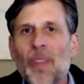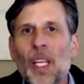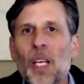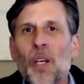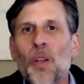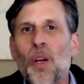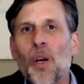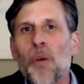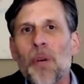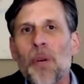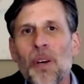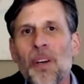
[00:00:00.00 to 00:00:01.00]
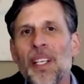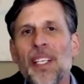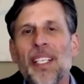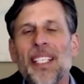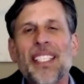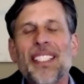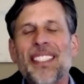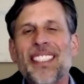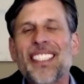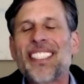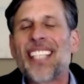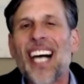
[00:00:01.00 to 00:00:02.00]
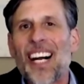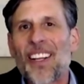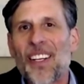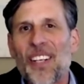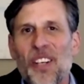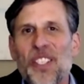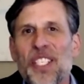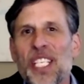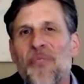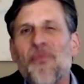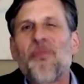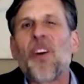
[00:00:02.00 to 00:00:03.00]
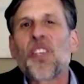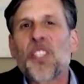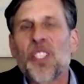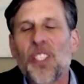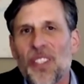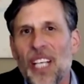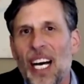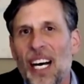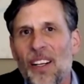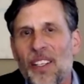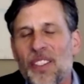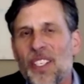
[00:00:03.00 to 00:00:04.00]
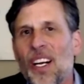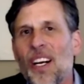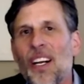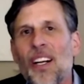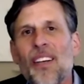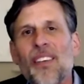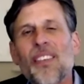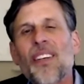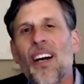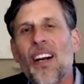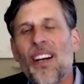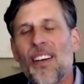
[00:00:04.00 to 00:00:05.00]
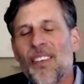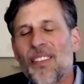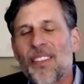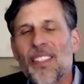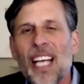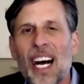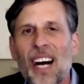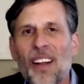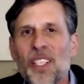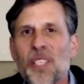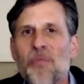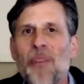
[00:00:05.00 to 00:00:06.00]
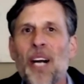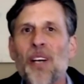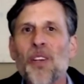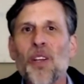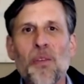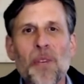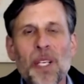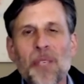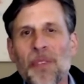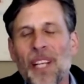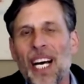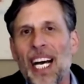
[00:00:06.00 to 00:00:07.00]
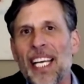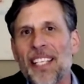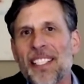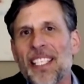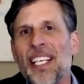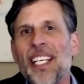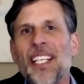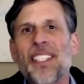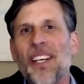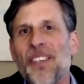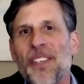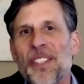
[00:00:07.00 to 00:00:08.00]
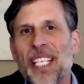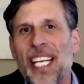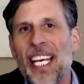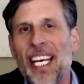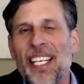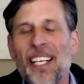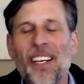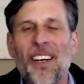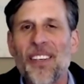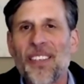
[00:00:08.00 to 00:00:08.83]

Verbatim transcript: global knowledge, our deep functional knowledge and our, our knowledge about global compliance to understand and our,